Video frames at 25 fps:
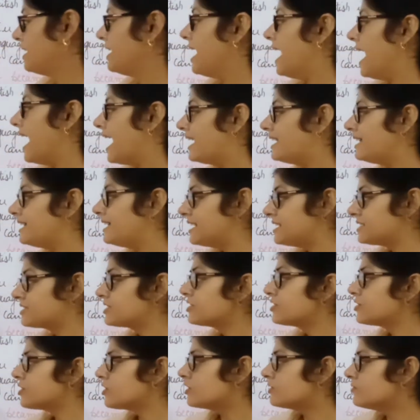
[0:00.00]
And later
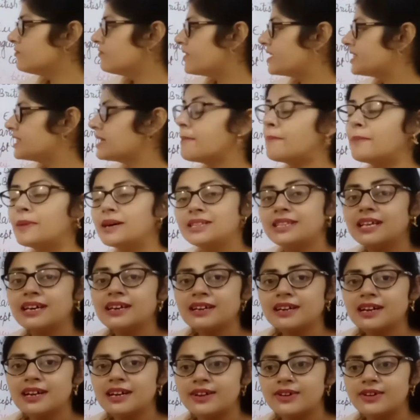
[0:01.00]
on, when the mother
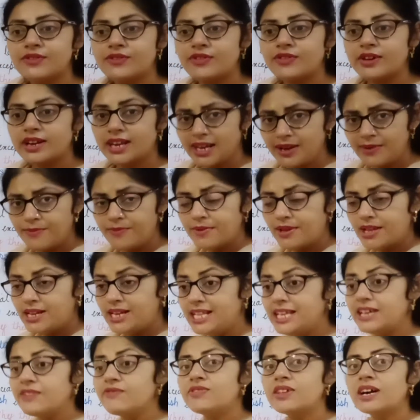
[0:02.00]
country
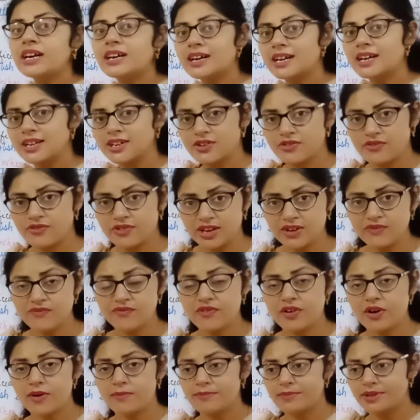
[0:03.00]
leave the country
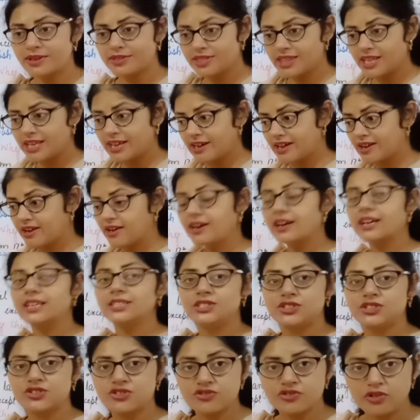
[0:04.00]
from their
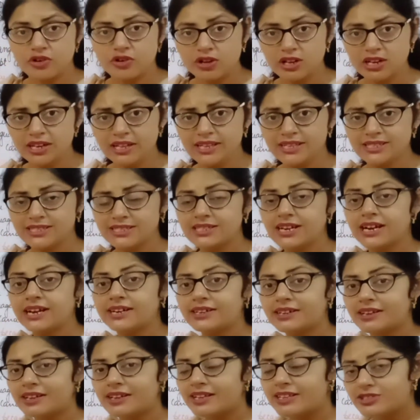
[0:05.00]
control,
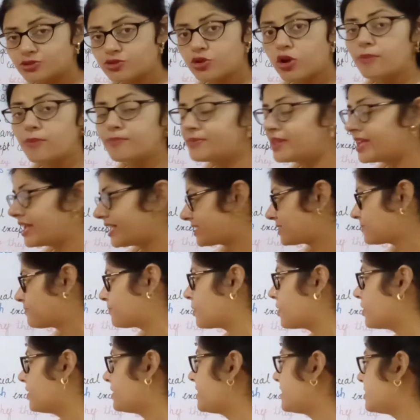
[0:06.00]
stop the
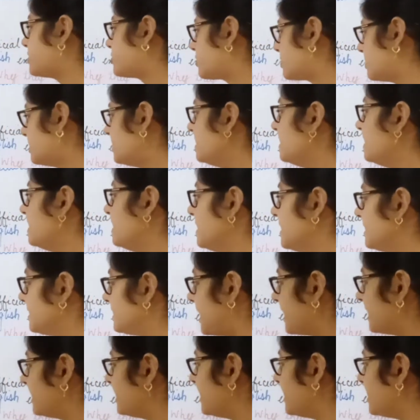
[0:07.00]
exploitation,
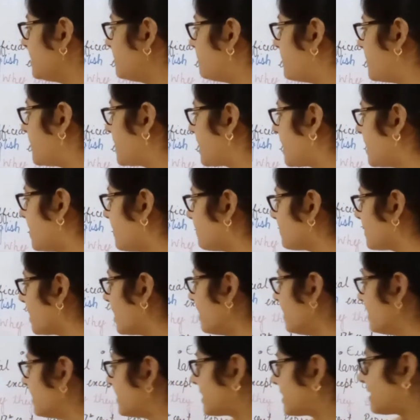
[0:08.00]
then it became
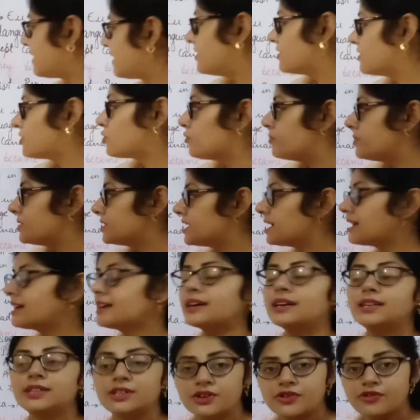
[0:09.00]
declared to be the
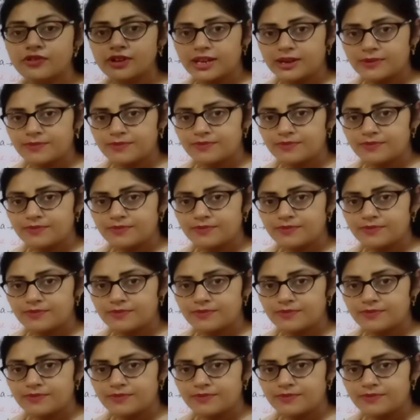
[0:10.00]
country.